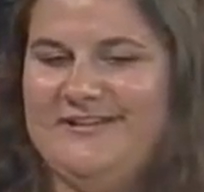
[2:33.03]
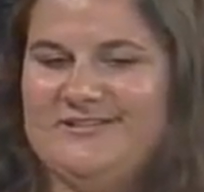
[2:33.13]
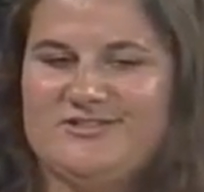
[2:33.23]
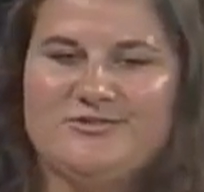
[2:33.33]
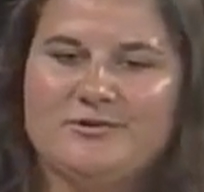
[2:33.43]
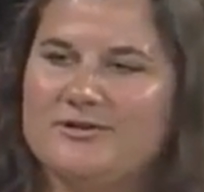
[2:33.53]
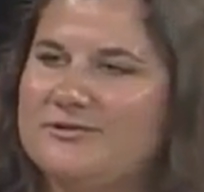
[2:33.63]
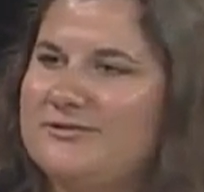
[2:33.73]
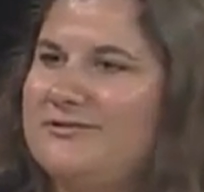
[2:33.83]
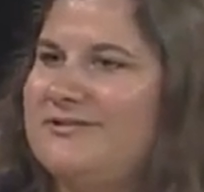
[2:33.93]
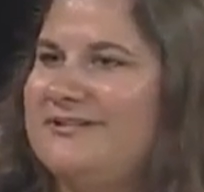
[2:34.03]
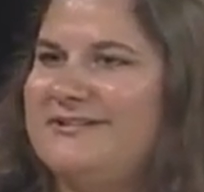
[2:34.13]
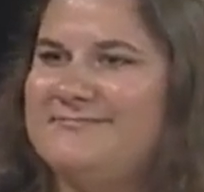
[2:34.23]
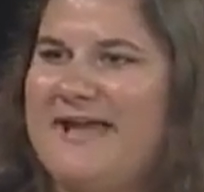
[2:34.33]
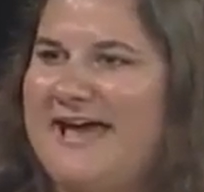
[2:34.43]
snorkel
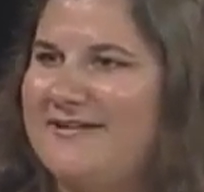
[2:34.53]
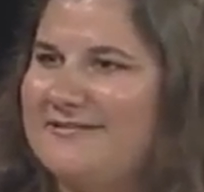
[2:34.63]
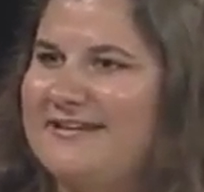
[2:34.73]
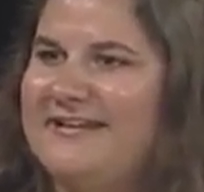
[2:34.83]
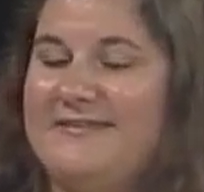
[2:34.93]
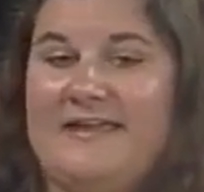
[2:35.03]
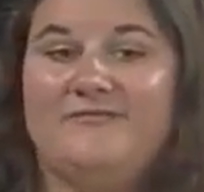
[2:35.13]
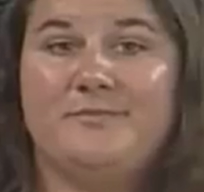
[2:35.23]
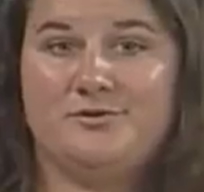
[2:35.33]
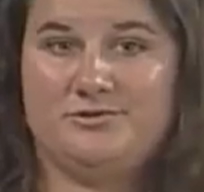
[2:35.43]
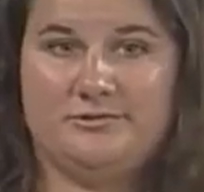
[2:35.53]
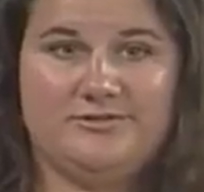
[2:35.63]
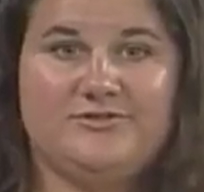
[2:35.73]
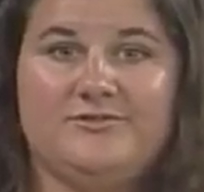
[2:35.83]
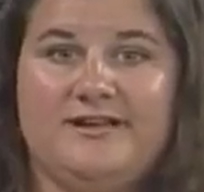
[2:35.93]
and paddling, and they have boat
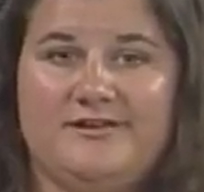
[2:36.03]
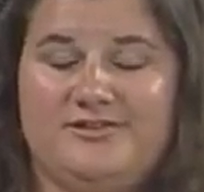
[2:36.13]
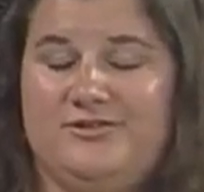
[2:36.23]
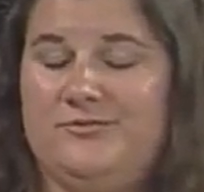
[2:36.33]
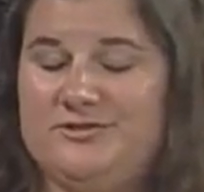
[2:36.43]
tours through there too,